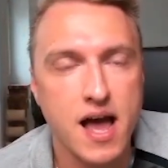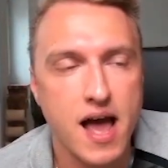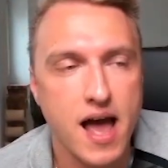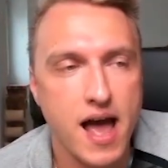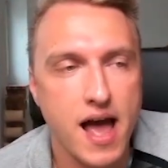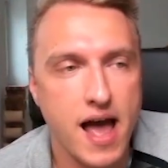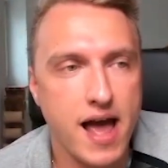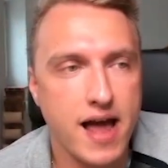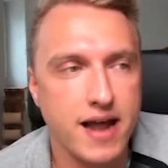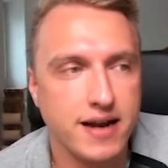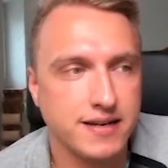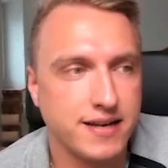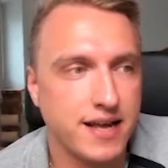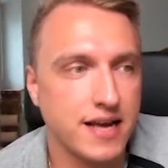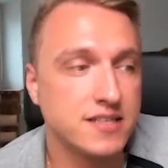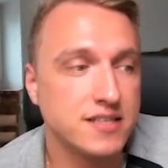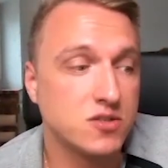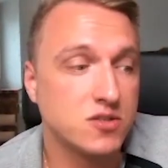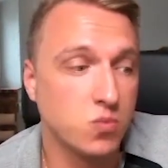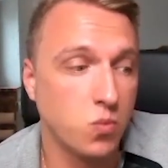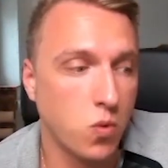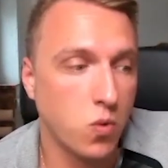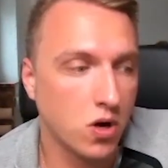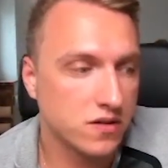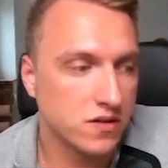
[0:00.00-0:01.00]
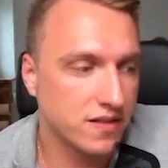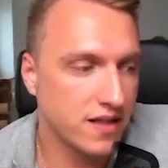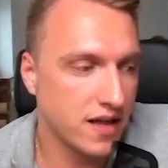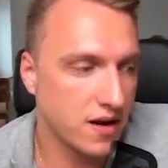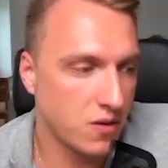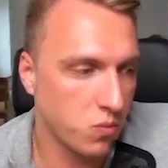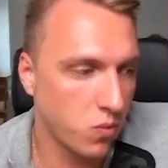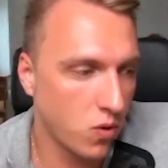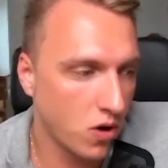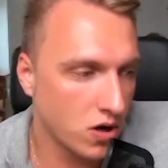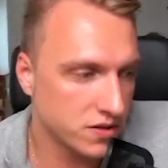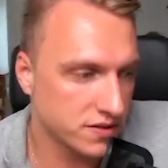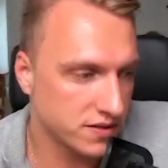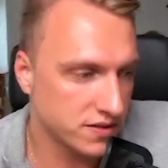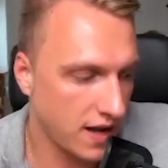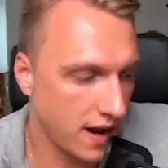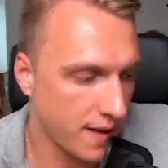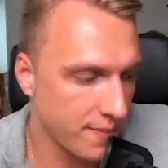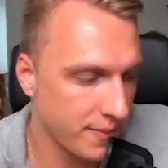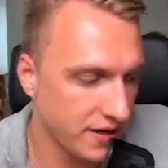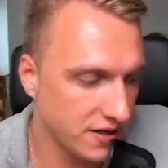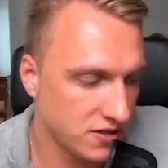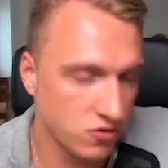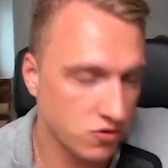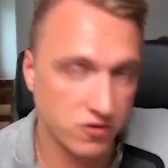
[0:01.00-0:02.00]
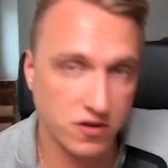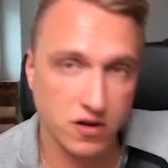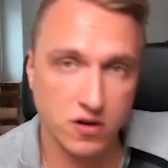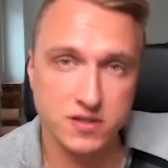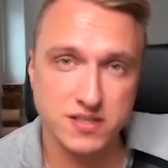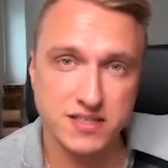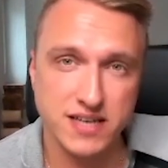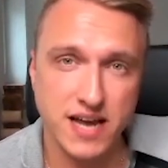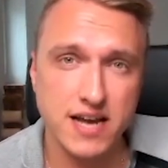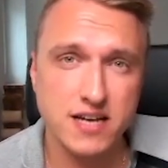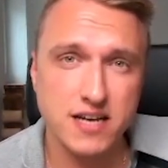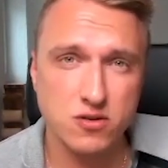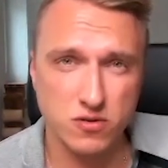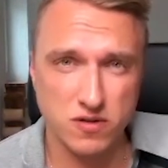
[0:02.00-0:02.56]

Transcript: And guess what that was? I mean, 2008,